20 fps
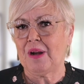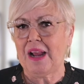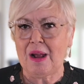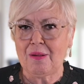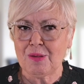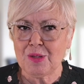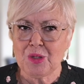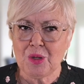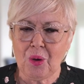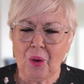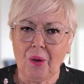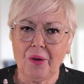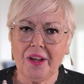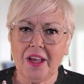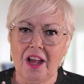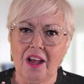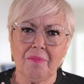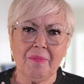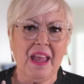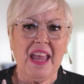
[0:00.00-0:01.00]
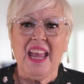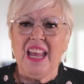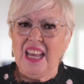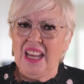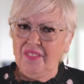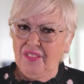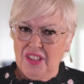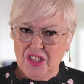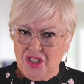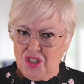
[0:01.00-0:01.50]
when I was growing up.
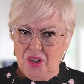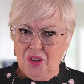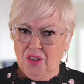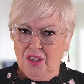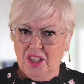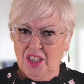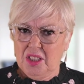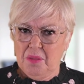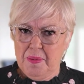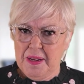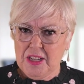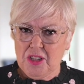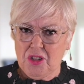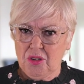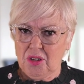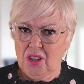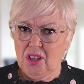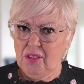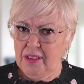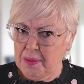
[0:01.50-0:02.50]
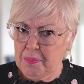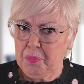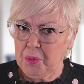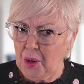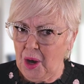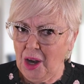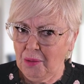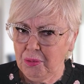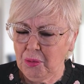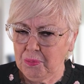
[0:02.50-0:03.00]
If it's too good to be true, it
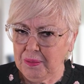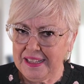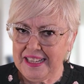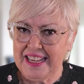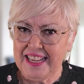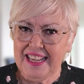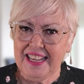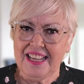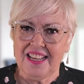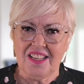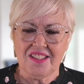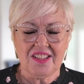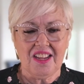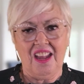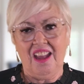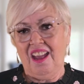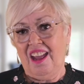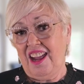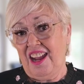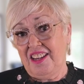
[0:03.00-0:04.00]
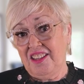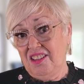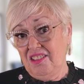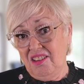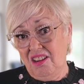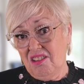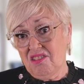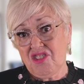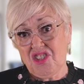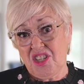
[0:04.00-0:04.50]
probably is. And you
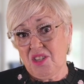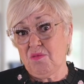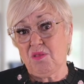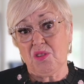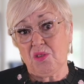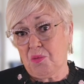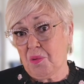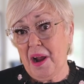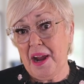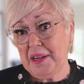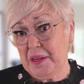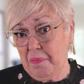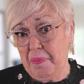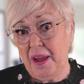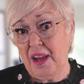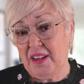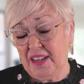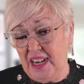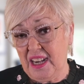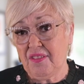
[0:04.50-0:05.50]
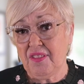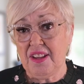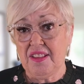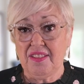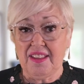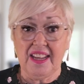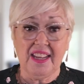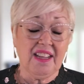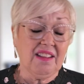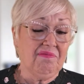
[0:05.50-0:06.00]
know she was right about
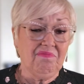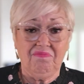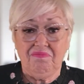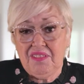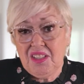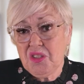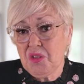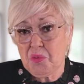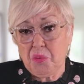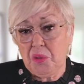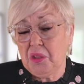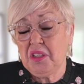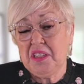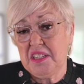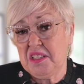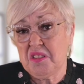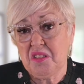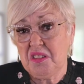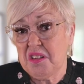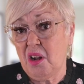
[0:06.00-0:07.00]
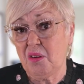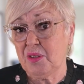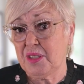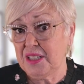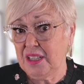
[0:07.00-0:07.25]
everything, and this really is no